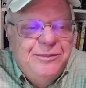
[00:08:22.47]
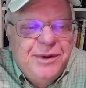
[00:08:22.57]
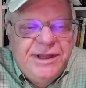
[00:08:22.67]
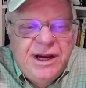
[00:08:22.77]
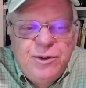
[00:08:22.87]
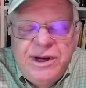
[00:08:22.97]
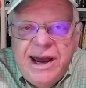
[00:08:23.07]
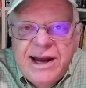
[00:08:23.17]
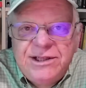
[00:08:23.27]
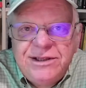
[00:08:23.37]
But their
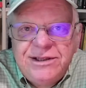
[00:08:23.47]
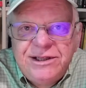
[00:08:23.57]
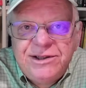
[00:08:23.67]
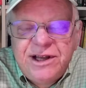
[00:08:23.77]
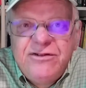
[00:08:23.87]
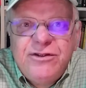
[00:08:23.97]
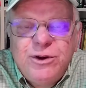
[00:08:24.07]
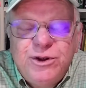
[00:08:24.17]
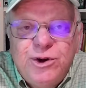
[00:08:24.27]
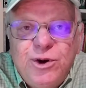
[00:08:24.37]
reaction since they
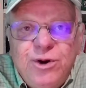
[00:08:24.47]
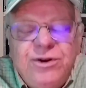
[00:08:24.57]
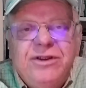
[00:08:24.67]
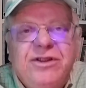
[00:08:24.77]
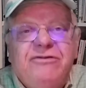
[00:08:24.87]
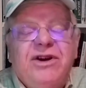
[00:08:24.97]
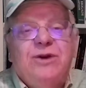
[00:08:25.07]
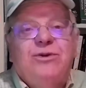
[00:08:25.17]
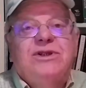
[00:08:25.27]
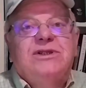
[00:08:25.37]
first heard of the
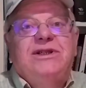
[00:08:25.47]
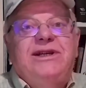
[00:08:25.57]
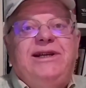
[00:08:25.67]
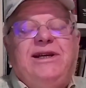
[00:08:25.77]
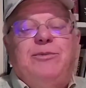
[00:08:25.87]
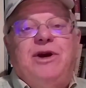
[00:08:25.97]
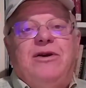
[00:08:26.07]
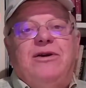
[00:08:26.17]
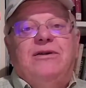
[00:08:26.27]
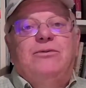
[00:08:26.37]
virus hitting
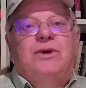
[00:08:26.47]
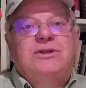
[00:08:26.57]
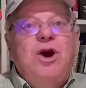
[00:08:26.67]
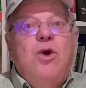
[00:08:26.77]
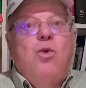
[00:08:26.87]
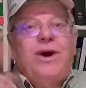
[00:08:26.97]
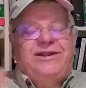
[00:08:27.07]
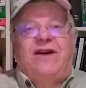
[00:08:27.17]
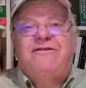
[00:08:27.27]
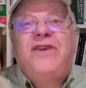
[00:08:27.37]
America was,
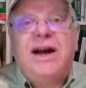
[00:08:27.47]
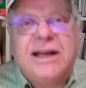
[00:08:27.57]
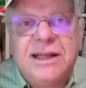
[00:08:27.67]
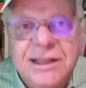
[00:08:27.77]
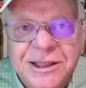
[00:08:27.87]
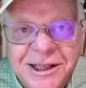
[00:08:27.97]
what the fuck?